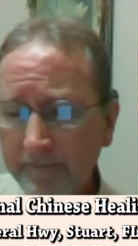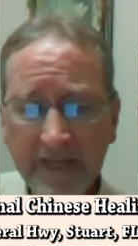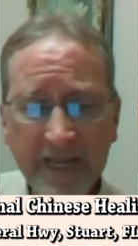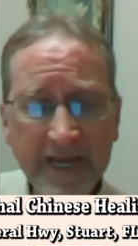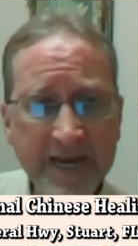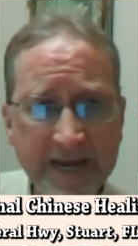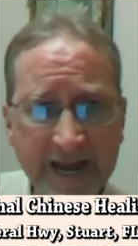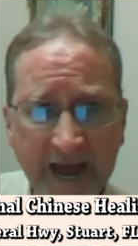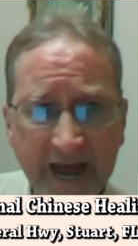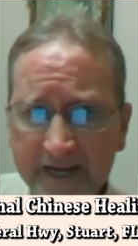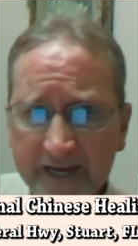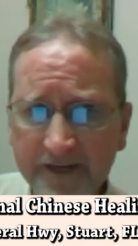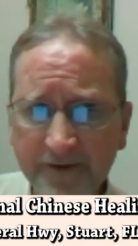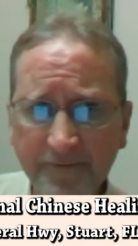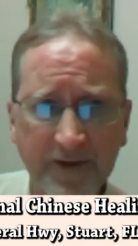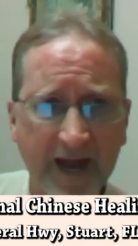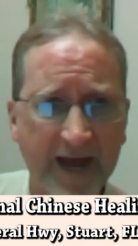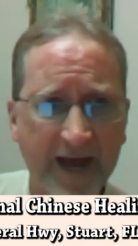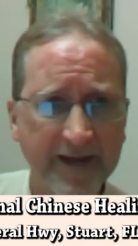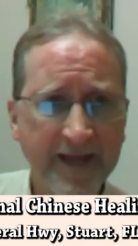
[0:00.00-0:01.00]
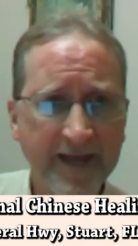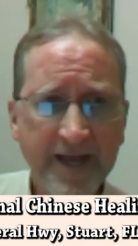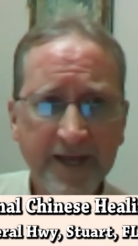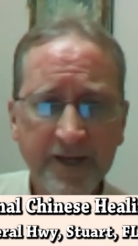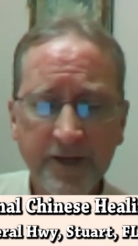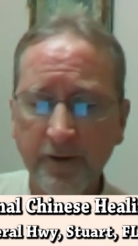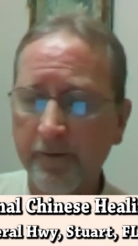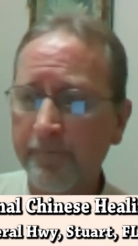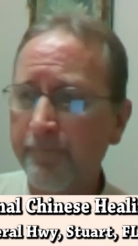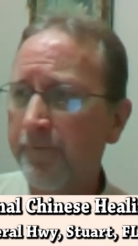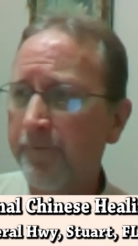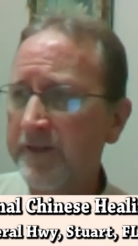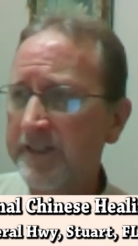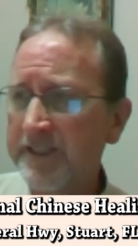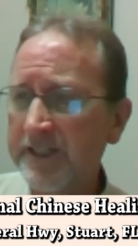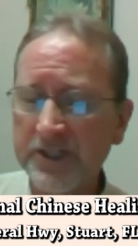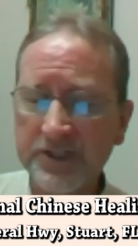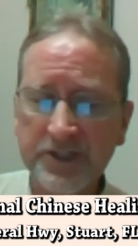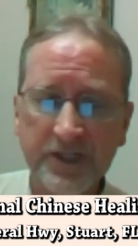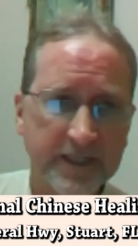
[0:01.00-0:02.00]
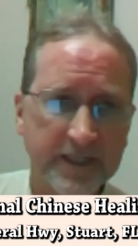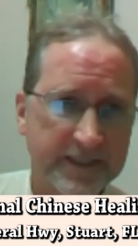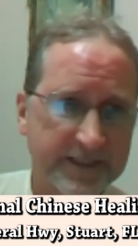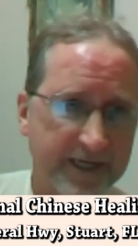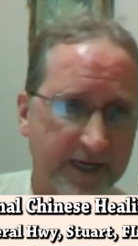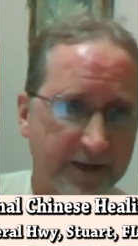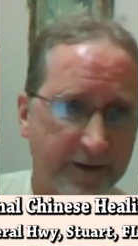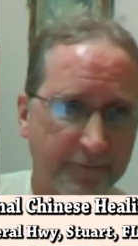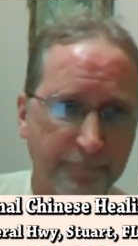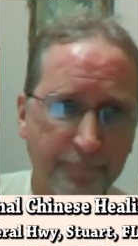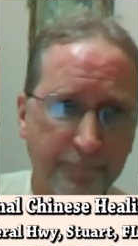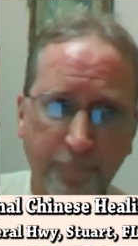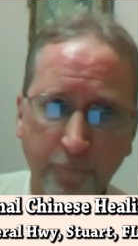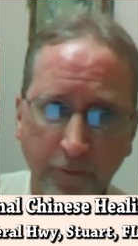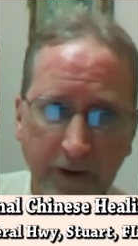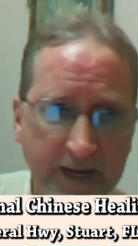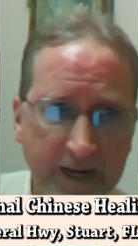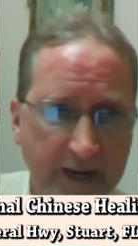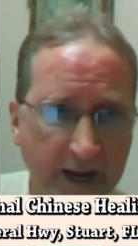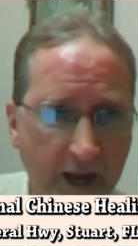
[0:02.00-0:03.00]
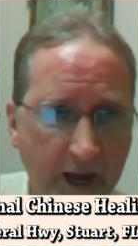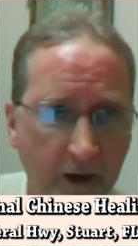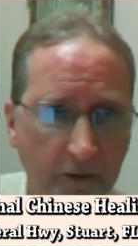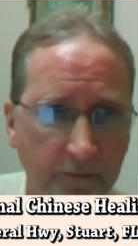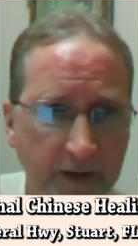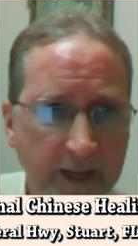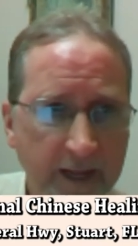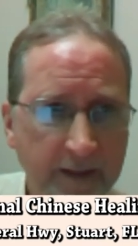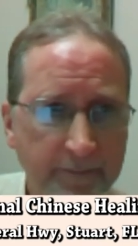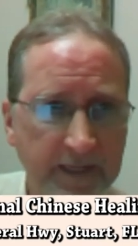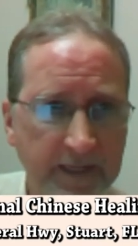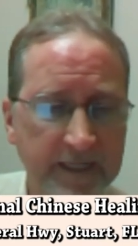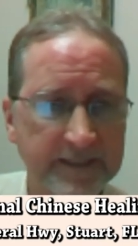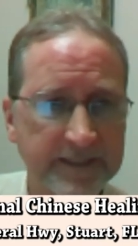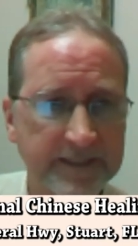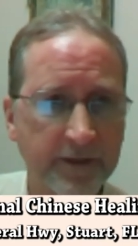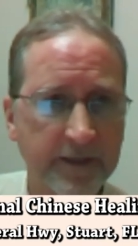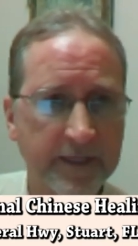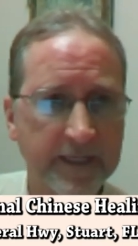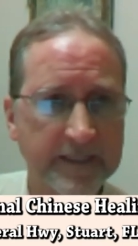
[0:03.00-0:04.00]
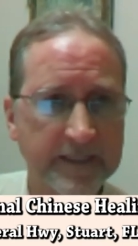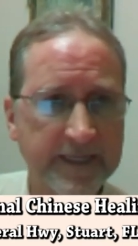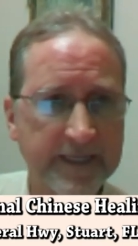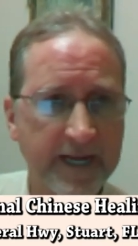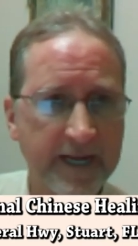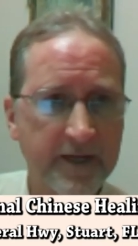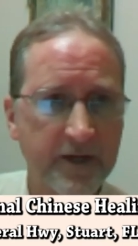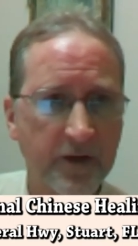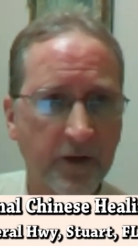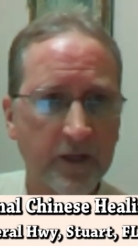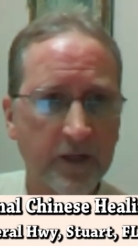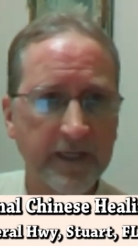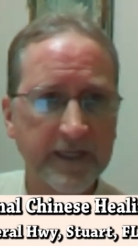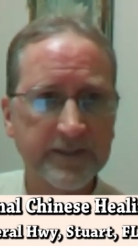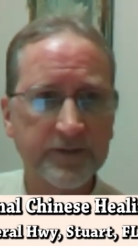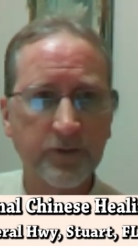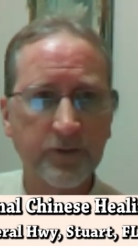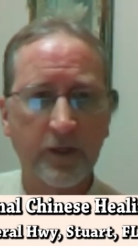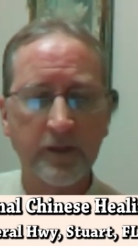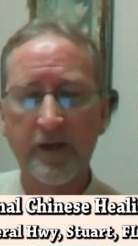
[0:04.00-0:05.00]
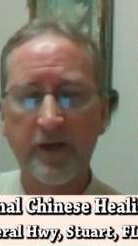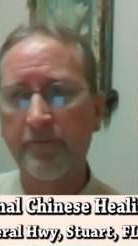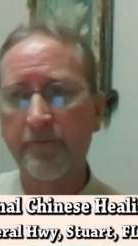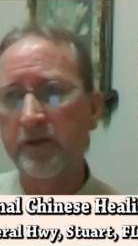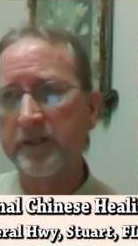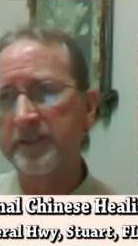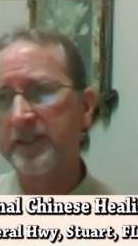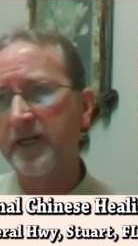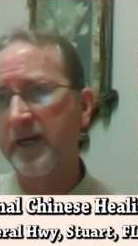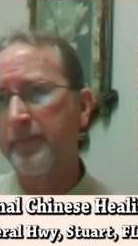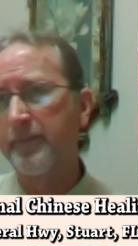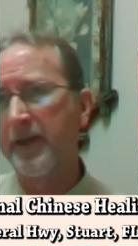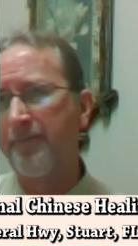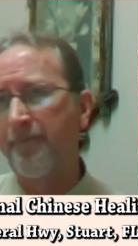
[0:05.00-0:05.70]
and now you've got your physician is going to freak out because they're going to take your cholesterol level. It's going to be